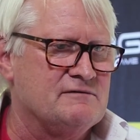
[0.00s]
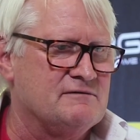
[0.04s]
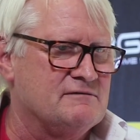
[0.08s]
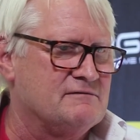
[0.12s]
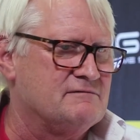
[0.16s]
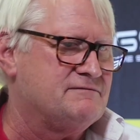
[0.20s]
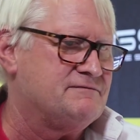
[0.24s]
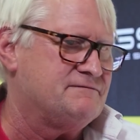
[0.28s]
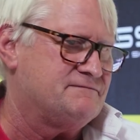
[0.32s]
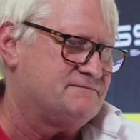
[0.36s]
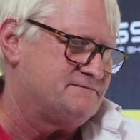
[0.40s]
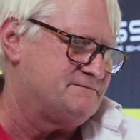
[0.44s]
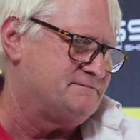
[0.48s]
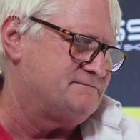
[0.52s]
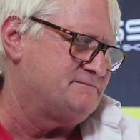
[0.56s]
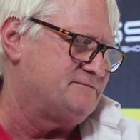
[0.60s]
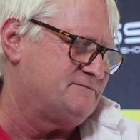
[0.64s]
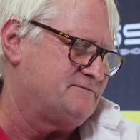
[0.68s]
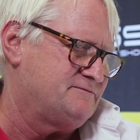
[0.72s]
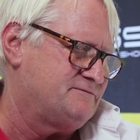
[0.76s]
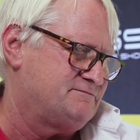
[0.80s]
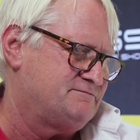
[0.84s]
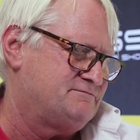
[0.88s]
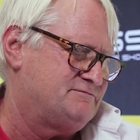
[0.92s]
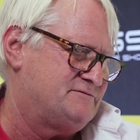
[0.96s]
of
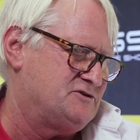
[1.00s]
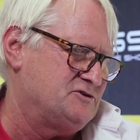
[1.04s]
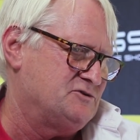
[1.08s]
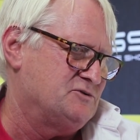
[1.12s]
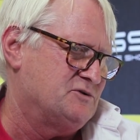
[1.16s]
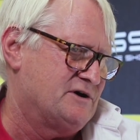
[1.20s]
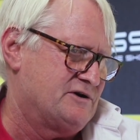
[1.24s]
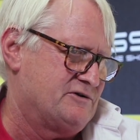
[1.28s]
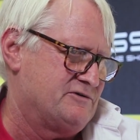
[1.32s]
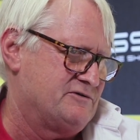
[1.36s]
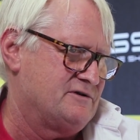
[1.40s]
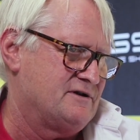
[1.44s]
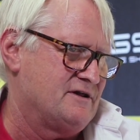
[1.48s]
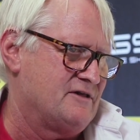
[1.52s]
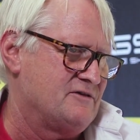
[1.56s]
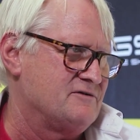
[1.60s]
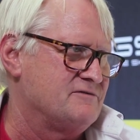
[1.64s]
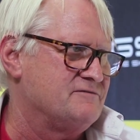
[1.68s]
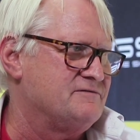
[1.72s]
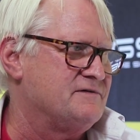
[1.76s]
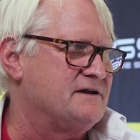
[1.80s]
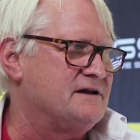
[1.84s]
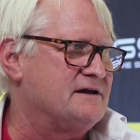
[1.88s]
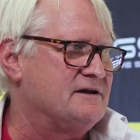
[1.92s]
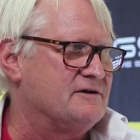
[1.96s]
200 other
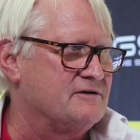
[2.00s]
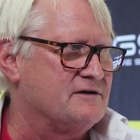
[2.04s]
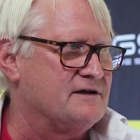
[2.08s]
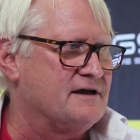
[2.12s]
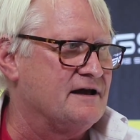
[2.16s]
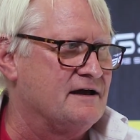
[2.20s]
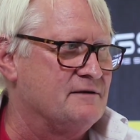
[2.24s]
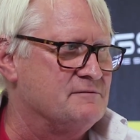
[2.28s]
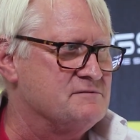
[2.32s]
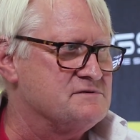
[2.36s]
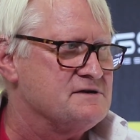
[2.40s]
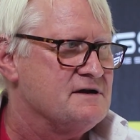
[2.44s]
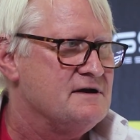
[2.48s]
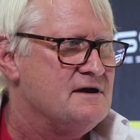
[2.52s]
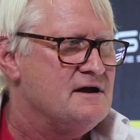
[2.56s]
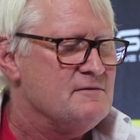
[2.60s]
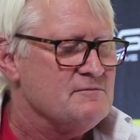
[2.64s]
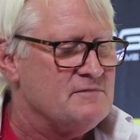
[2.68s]
video games.